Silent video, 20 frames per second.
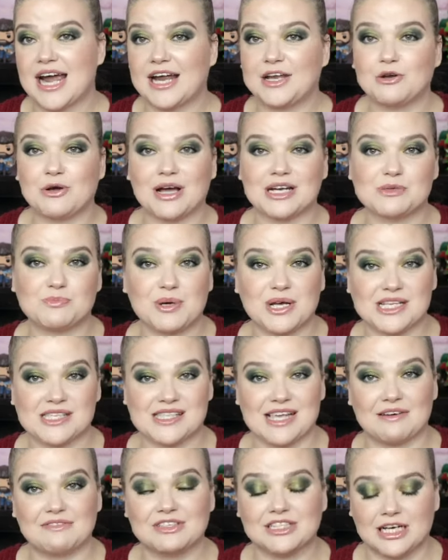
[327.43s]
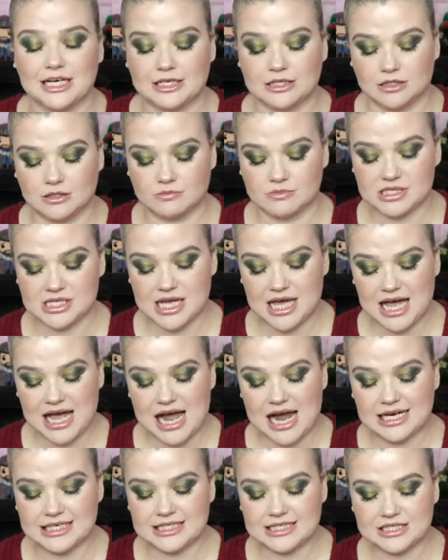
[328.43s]
and you got to pick 7 items.
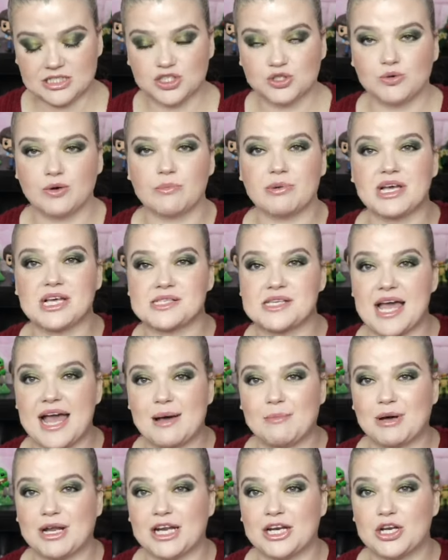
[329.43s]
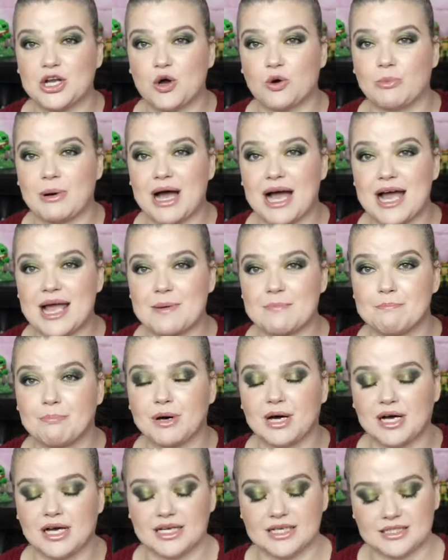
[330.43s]
I didn't do it because I am on a no-buy,
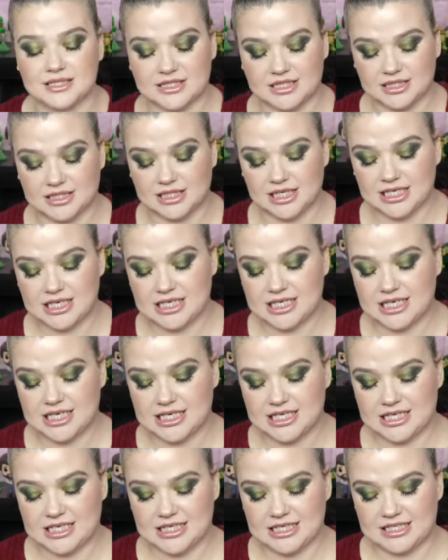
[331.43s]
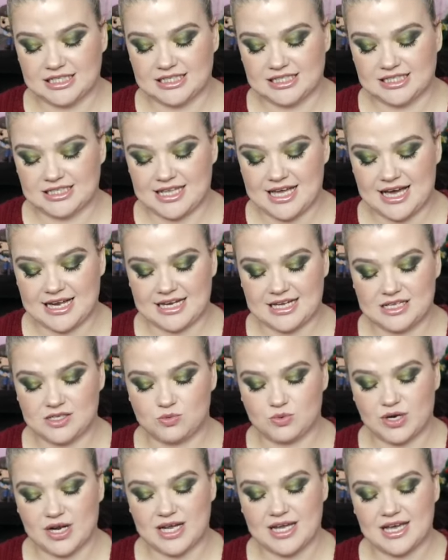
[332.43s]
but that is
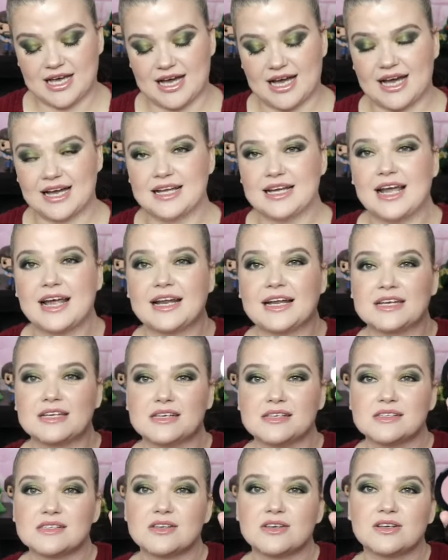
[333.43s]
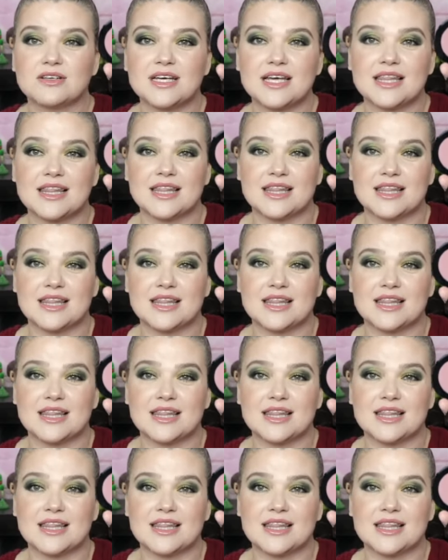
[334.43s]
what I got, and it does look like